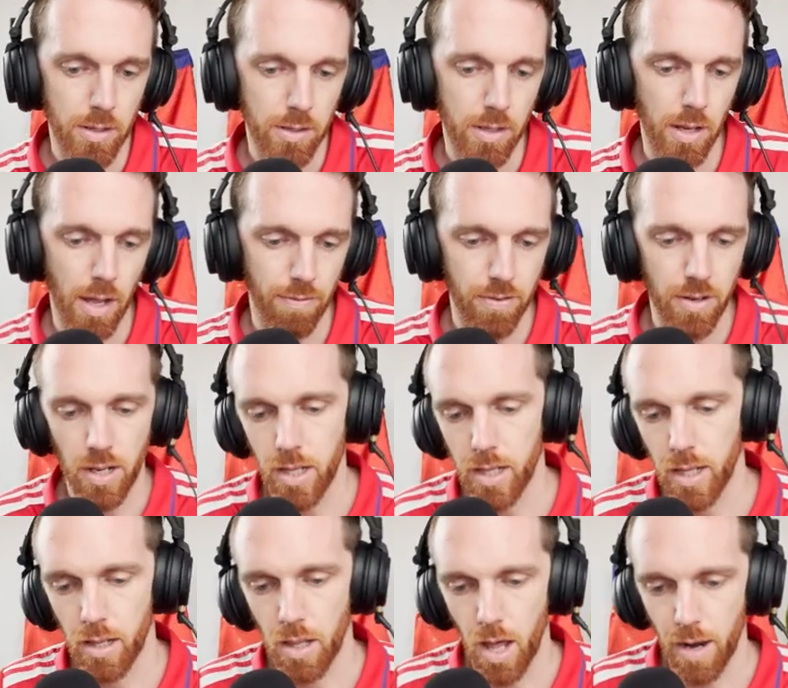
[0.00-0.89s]

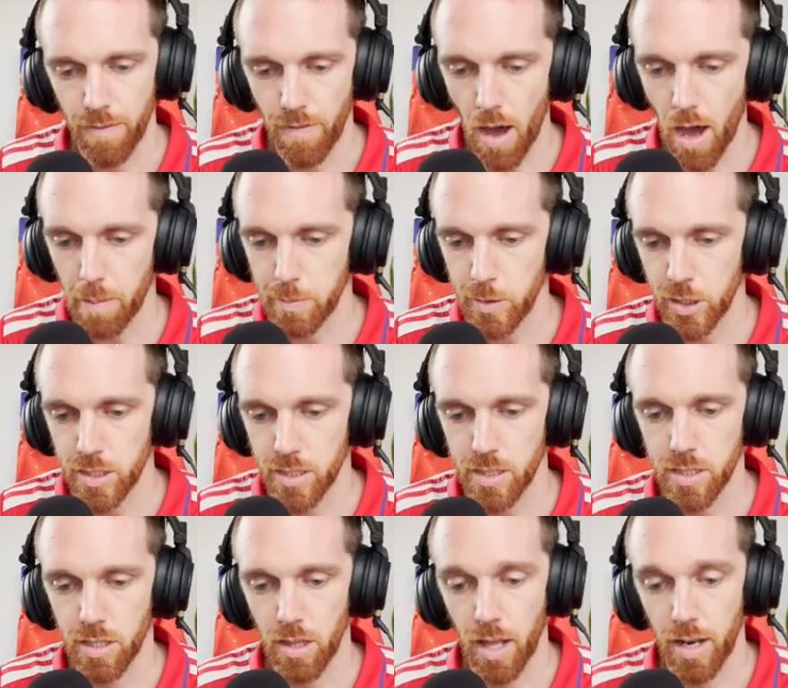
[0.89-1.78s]
Definitely a lot of
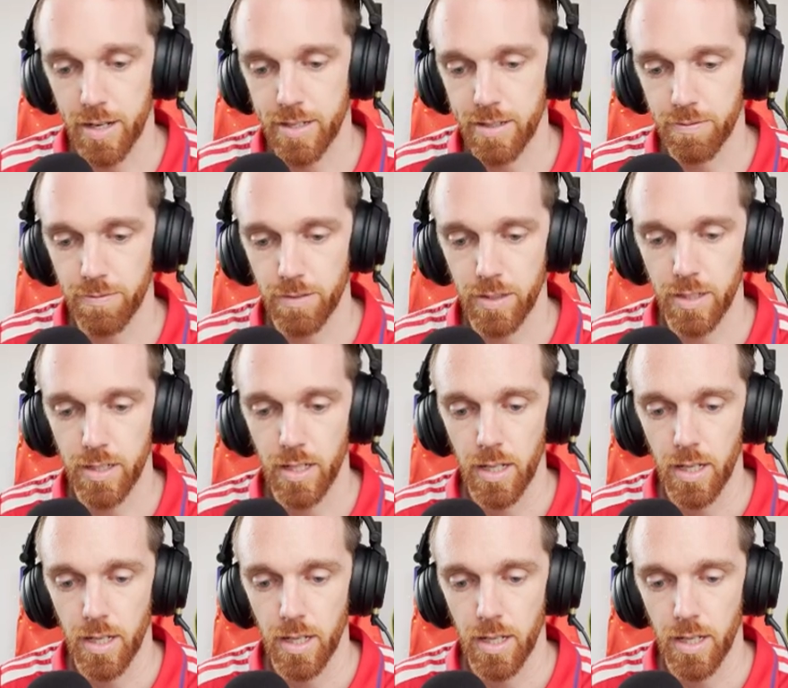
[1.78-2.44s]
options, a lot of different